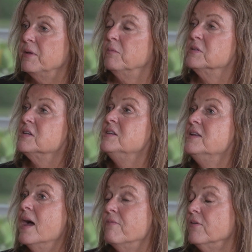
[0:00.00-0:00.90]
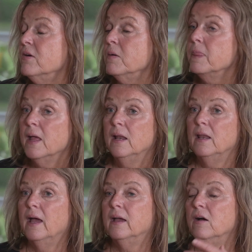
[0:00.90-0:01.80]
it was never
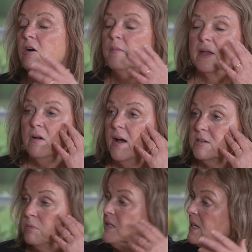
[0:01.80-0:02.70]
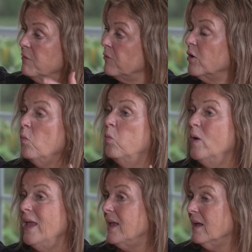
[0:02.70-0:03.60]
like, oh my gosh, we did it for a
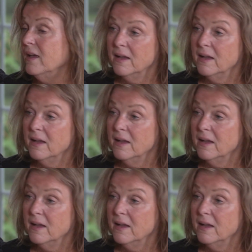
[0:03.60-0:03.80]
week.